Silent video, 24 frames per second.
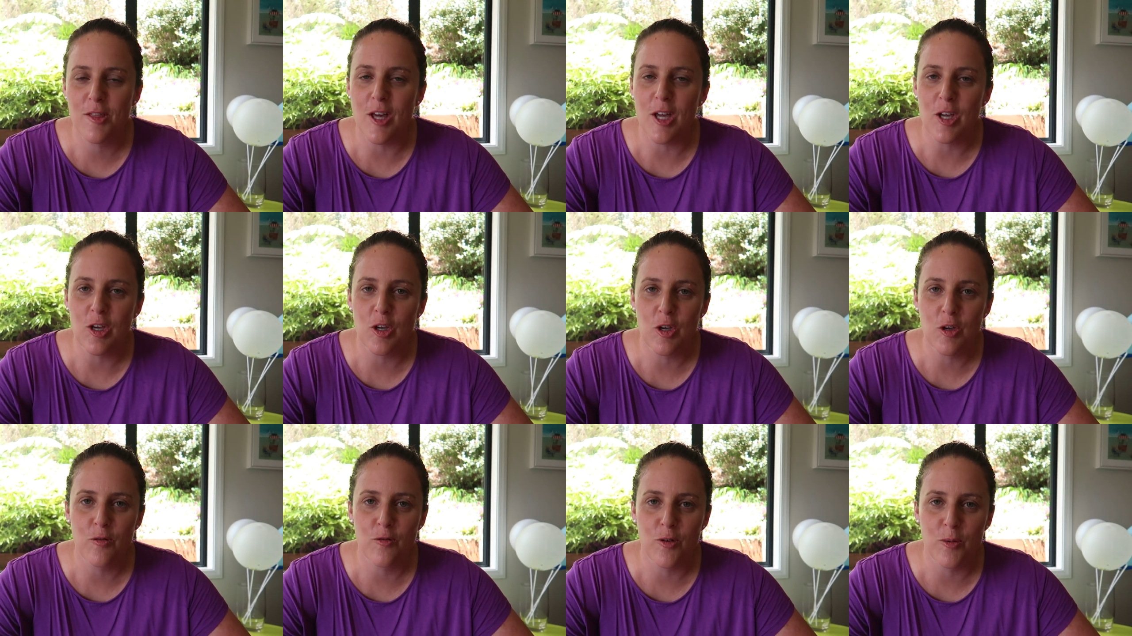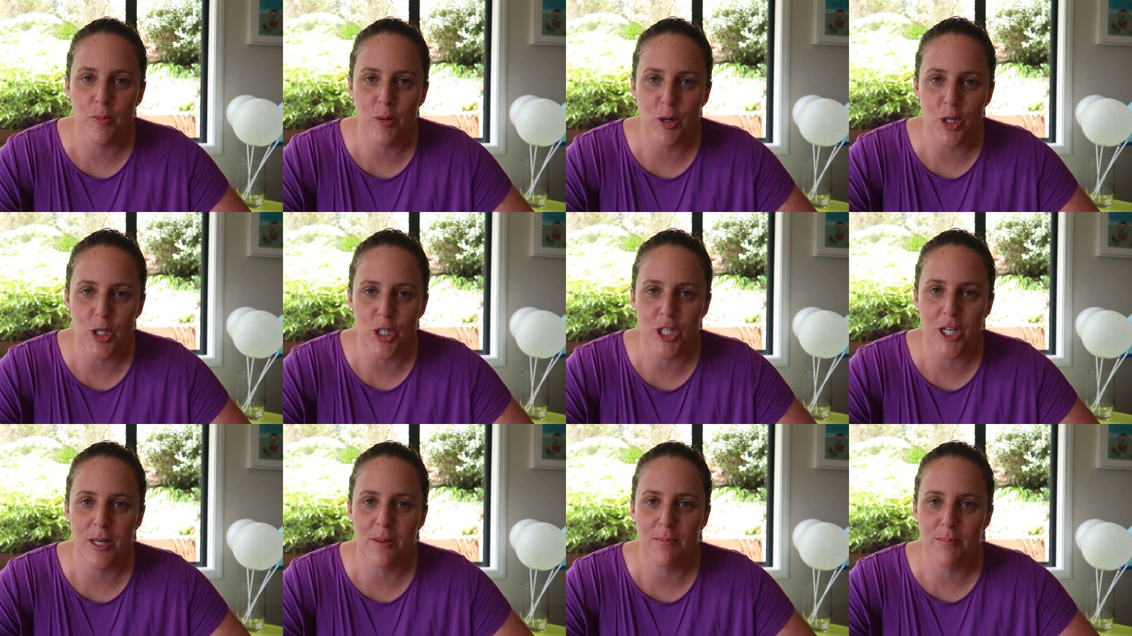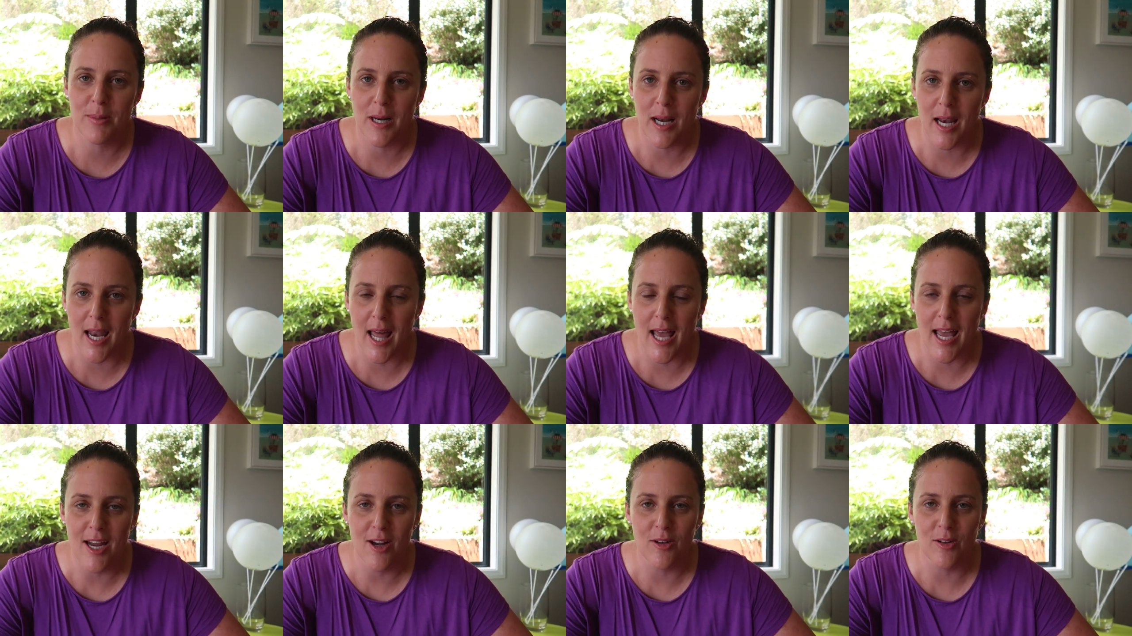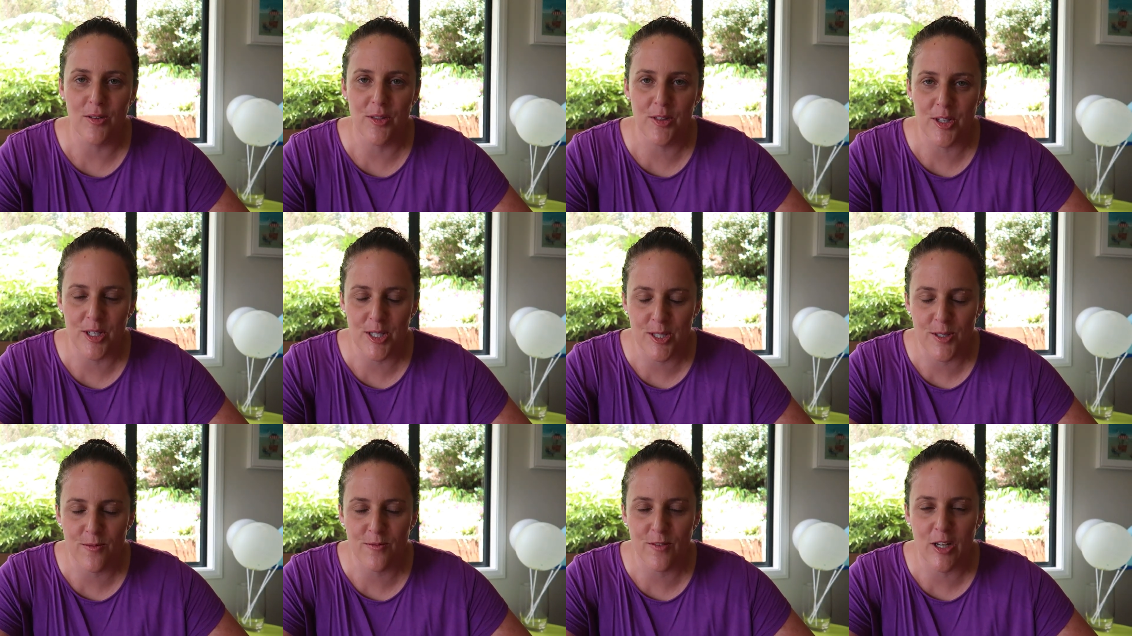Thank you for pushing play on
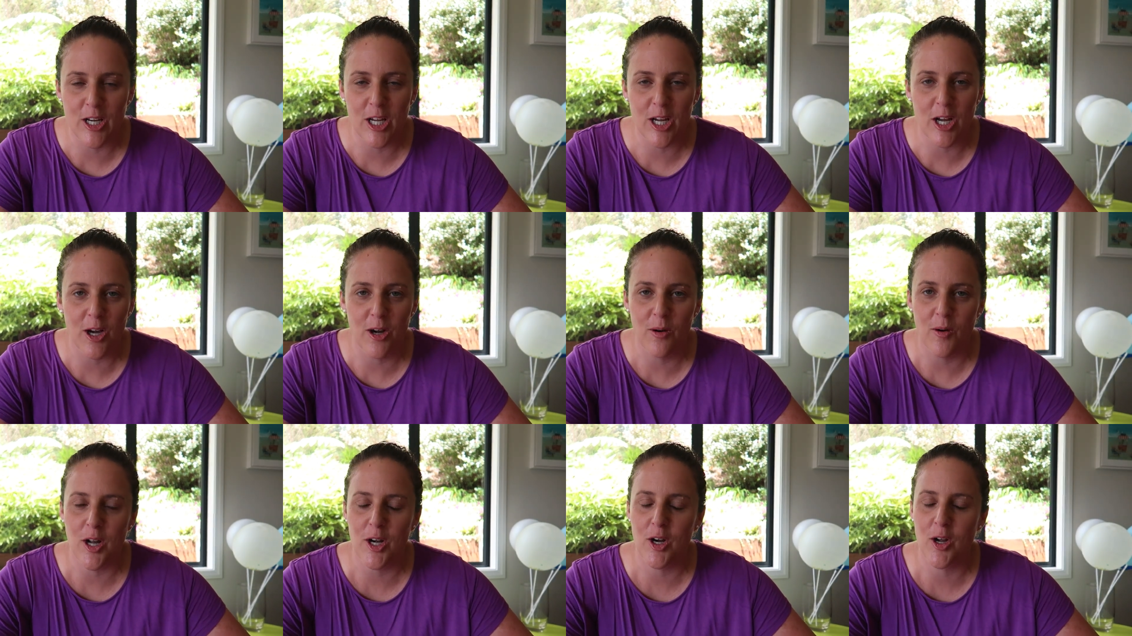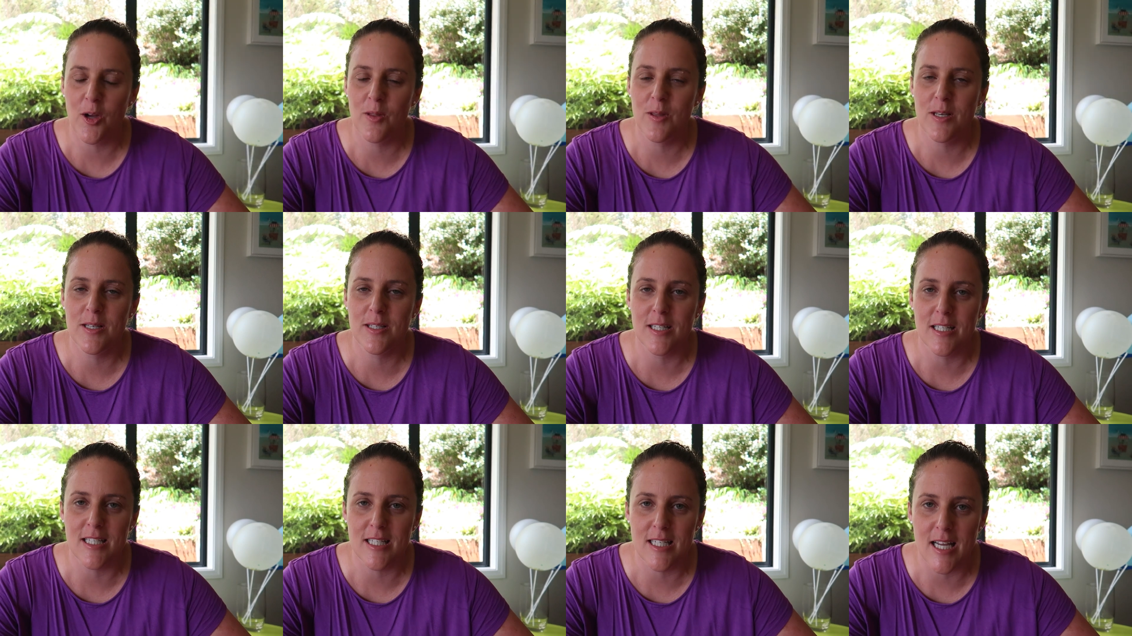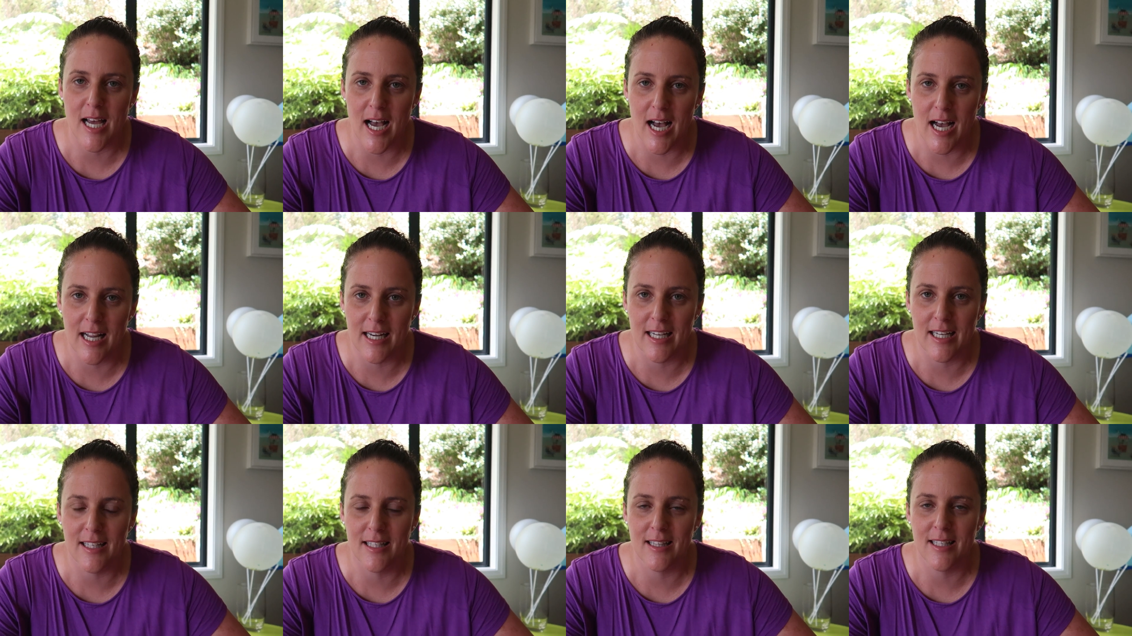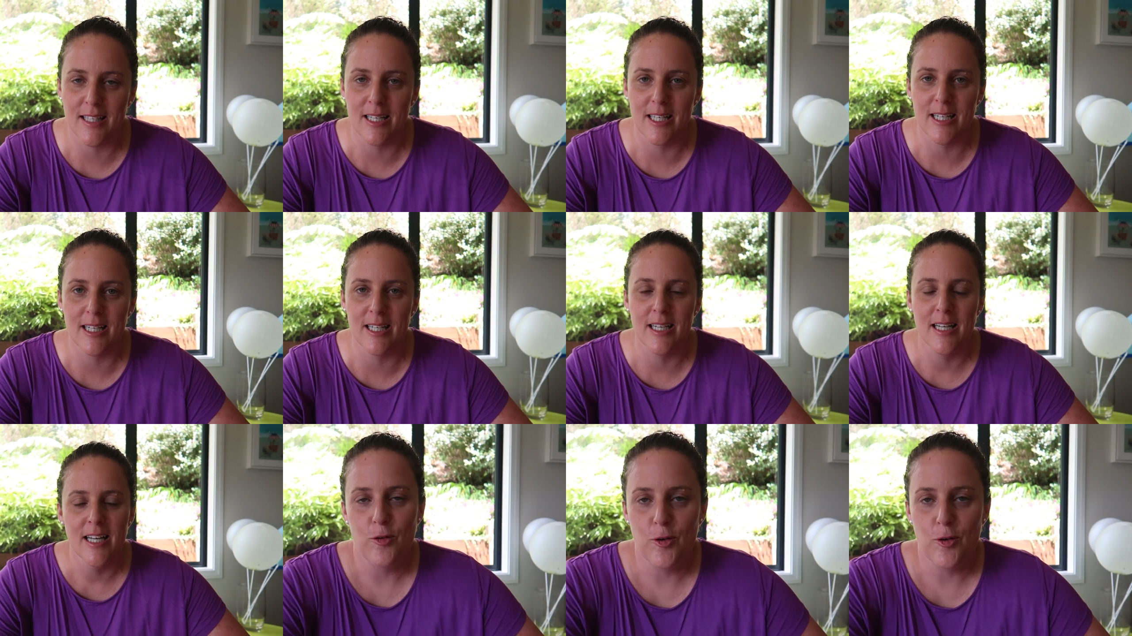this video. I know there's a ton out there.